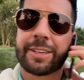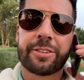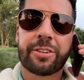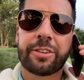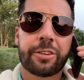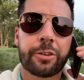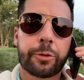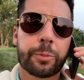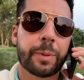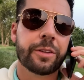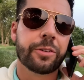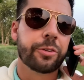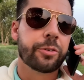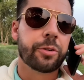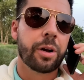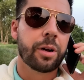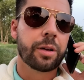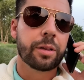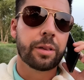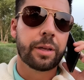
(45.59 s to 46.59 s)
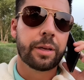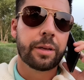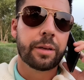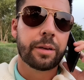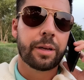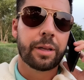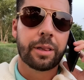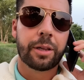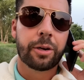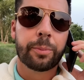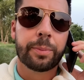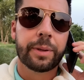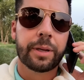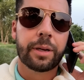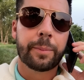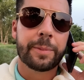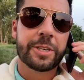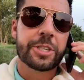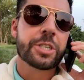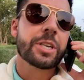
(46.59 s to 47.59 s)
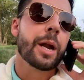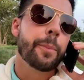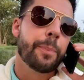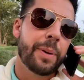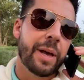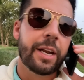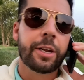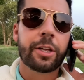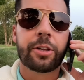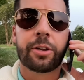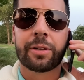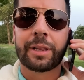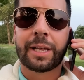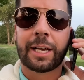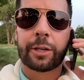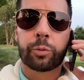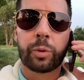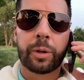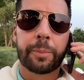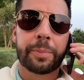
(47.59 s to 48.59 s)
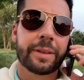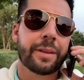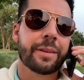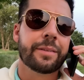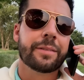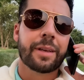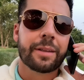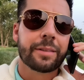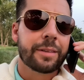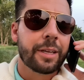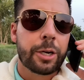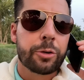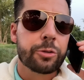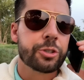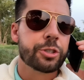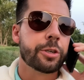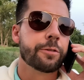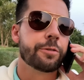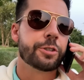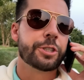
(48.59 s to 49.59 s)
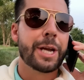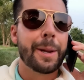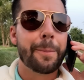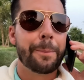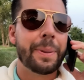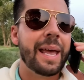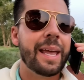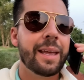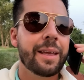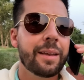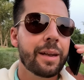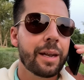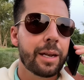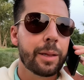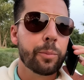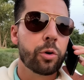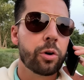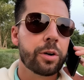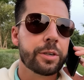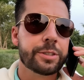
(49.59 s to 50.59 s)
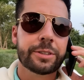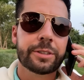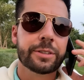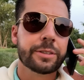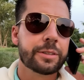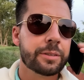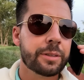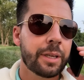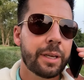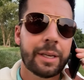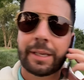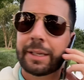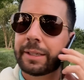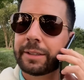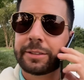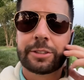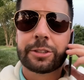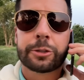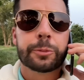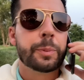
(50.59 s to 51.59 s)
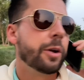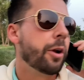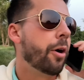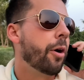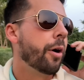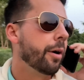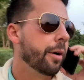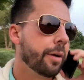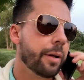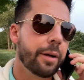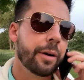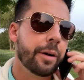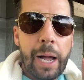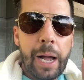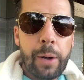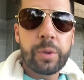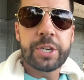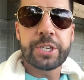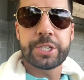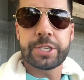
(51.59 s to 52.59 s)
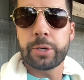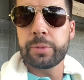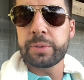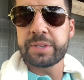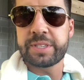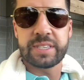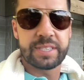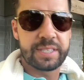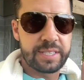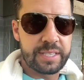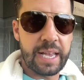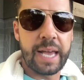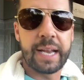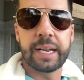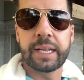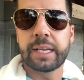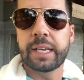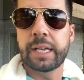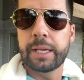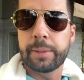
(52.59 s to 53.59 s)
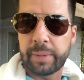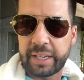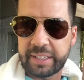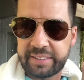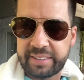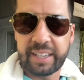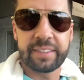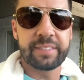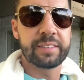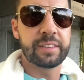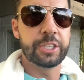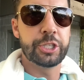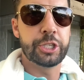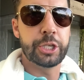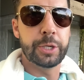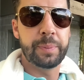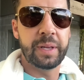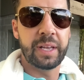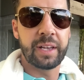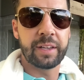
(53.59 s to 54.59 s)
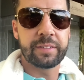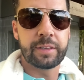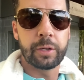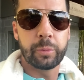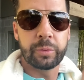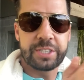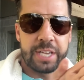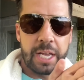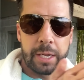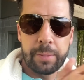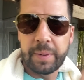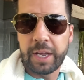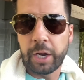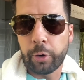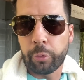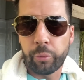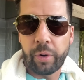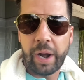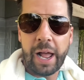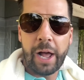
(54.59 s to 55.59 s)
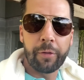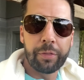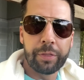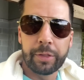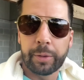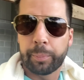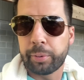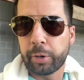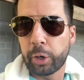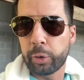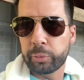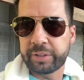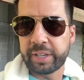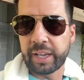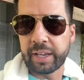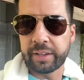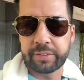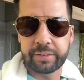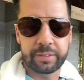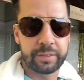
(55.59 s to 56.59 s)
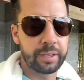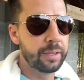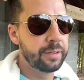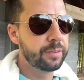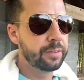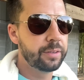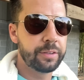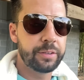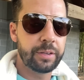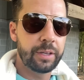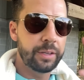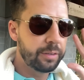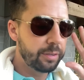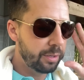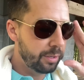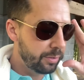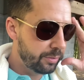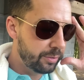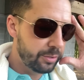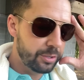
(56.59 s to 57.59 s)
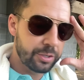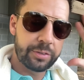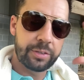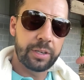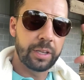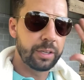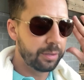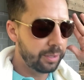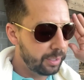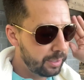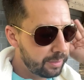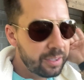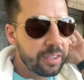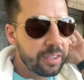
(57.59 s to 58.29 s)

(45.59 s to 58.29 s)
she's just been struggling a little bit. I mean, she got a pedicure last week, but it's like they don't serve champagne anymore. She just... It's just been hard on wish there was a setting in my Tesla GPS that would take me around the protests. It's